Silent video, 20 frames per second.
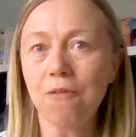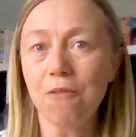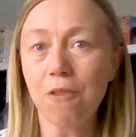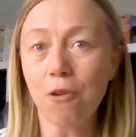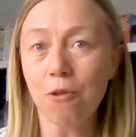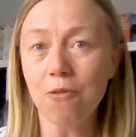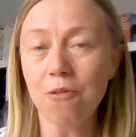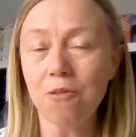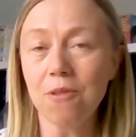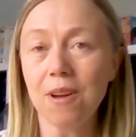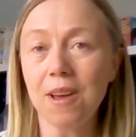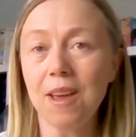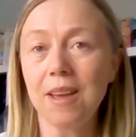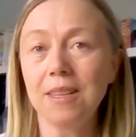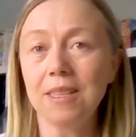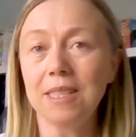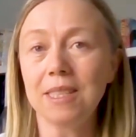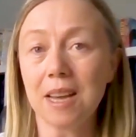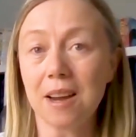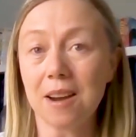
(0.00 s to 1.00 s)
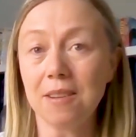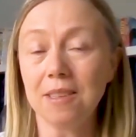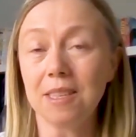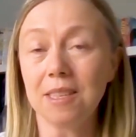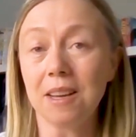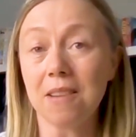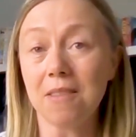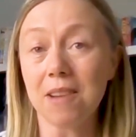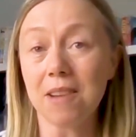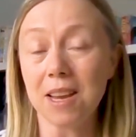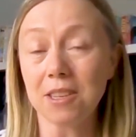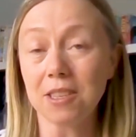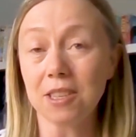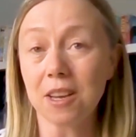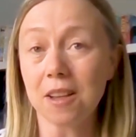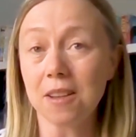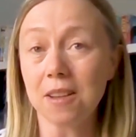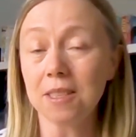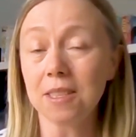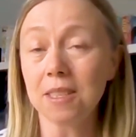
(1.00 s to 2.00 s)
vote in certain
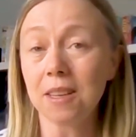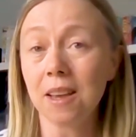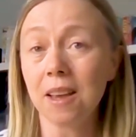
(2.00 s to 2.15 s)
directions.